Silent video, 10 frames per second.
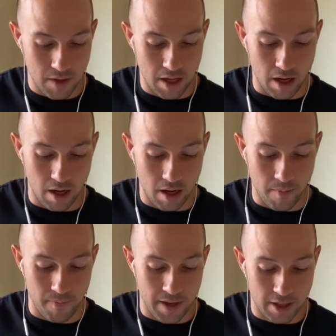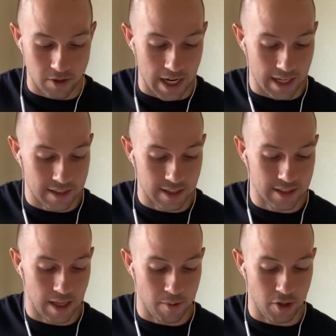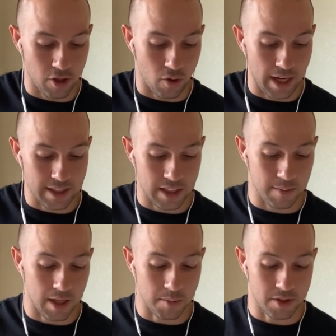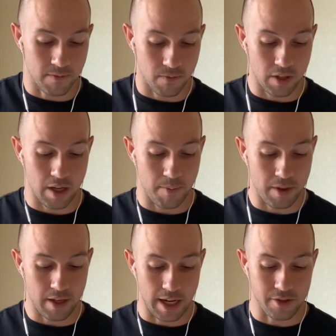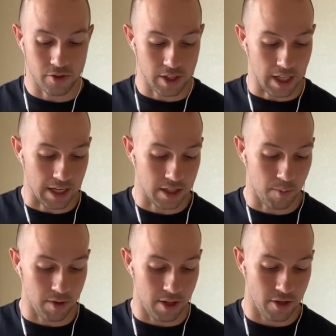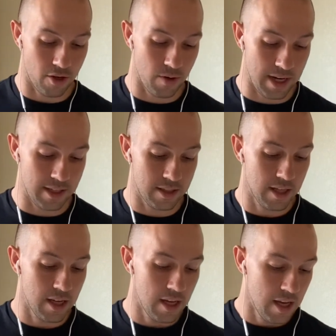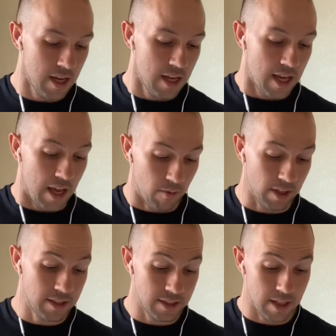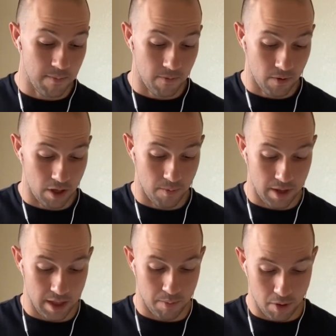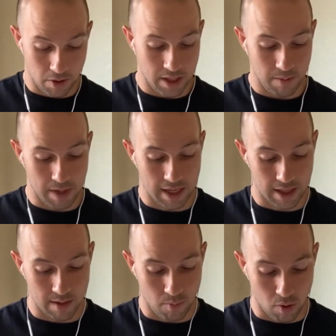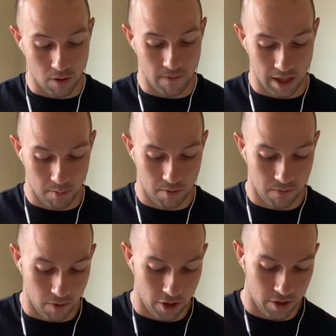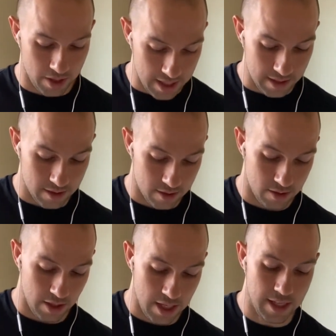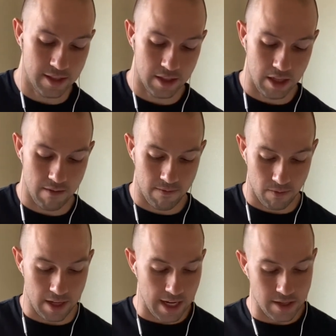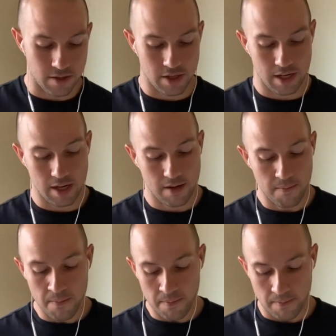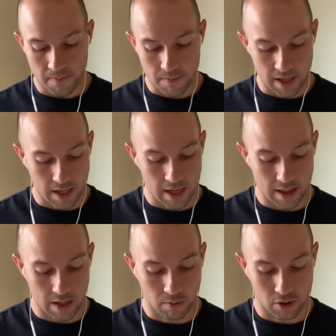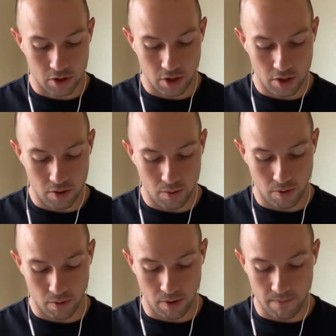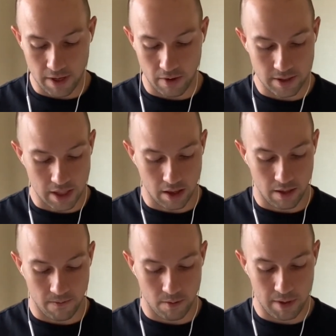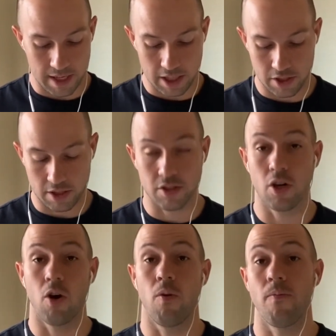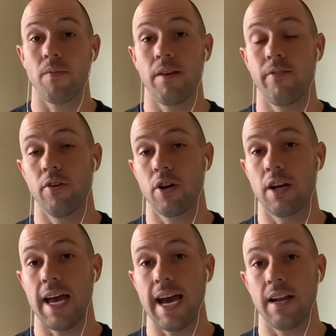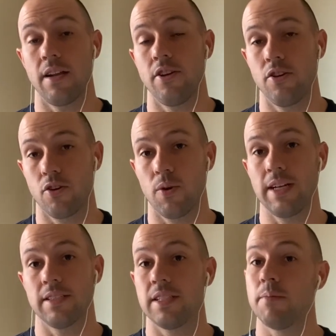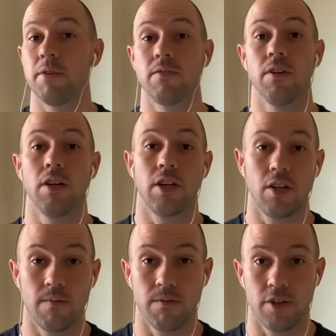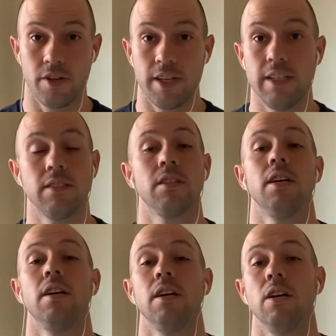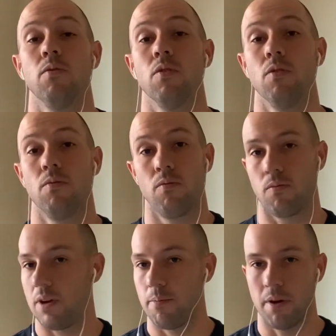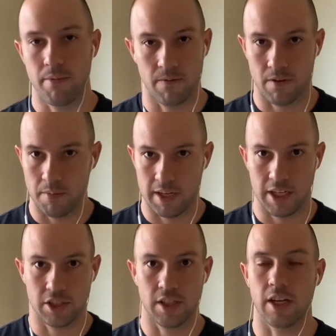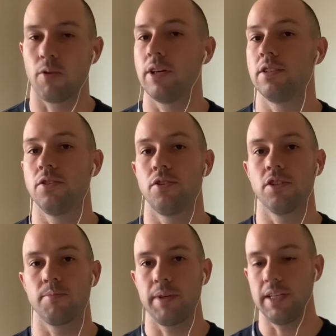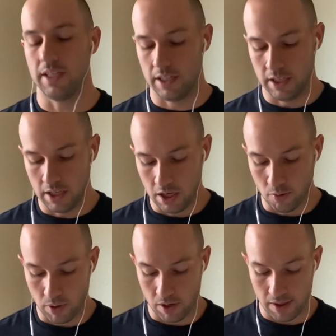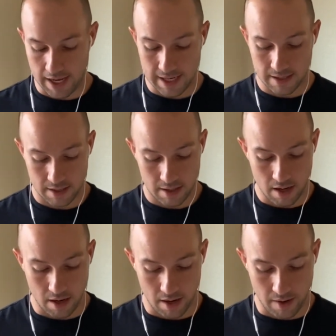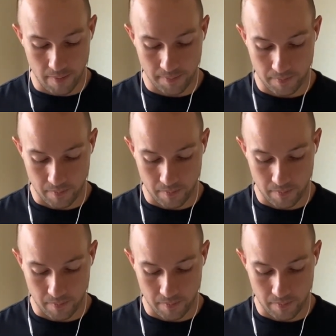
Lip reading: So adding this enzyme to your grain steep helps to free up the nitrogen locked up within your grains and releases them from the protein, making them more available for your yeast. Yeast love free nitrogen, and they will show you through a vigorous, healthy fermentation. So if going to add it in your grain steep, it's very good for your yeast. It will ramp up your fermentation like crazy. You should just be aware of that. But